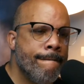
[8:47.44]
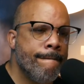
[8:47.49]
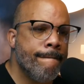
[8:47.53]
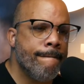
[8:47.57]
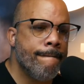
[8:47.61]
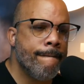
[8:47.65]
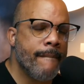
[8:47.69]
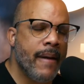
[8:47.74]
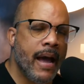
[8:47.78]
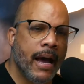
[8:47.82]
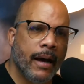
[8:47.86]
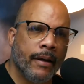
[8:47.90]

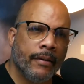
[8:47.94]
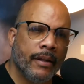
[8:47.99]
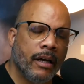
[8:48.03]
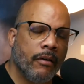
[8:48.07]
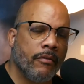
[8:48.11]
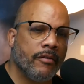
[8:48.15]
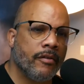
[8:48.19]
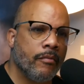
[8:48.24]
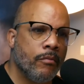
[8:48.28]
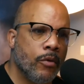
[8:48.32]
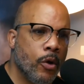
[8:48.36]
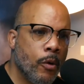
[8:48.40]
Man, that was
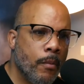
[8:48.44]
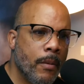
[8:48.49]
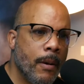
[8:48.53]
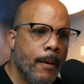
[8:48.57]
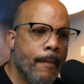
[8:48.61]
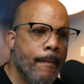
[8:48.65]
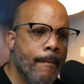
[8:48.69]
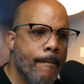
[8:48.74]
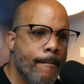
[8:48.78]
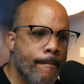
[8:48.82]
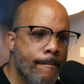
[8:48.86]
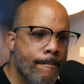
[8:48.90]
a moment.
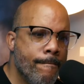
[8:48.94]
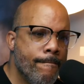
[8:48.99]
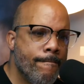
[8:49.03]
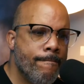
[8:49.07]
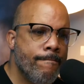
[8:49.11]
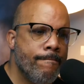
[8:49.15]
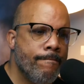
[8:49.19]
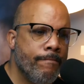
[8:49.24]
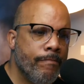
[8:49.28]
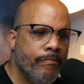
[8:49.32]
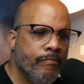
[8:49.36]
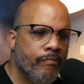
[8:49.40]

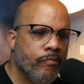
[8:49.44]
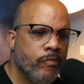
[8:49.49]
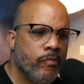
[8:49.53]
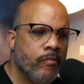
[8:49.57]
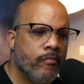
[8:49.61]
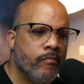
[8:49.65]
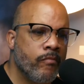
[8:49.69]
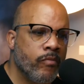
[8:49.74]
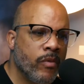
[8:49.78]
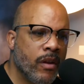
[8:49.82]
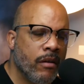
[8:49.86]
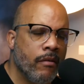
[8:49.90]

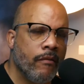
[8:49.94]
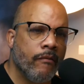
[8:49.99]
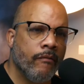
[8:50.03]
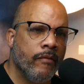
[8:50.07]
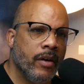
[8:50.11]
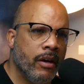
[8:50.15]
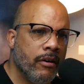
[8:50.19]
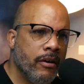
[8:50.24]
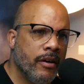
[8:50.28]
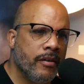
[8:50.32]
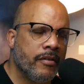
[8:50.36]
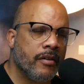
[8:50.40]

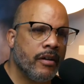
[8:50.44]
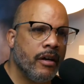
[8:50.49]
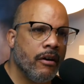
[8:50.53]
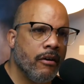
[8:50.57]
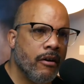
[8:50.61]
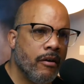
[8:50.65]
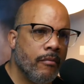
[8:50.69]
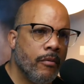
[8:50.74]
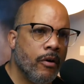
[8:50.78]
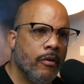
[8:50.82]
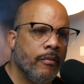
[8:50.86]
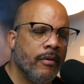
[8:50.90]
Very scary
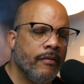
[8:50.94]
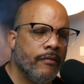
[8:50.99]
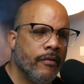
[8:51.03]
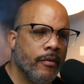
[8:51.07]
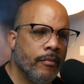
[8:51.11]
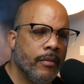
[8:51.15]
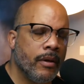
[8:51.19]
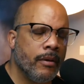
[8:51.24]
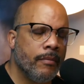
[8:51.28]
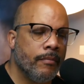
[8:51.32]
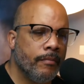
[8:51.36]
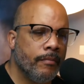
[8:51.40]
moment for me.